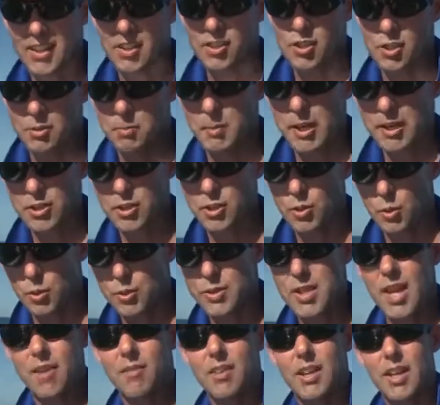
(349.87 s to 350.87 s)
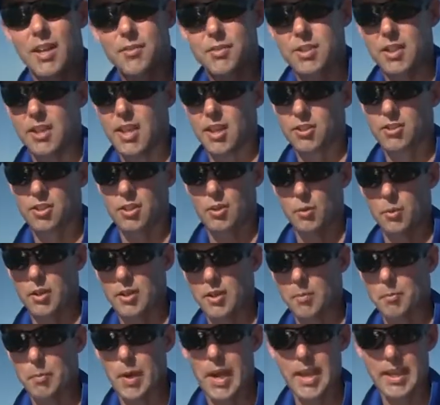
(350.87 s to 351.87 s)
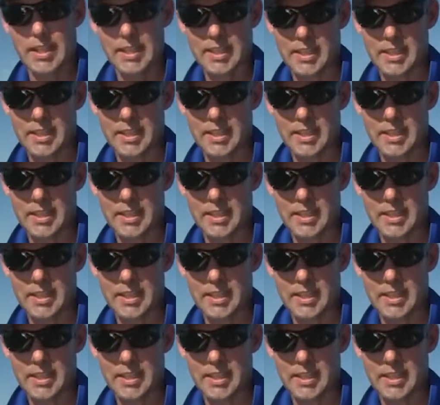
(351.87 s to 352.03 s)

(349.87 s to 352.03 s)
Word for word: Just make sure it's heavy enough to get you to where the bait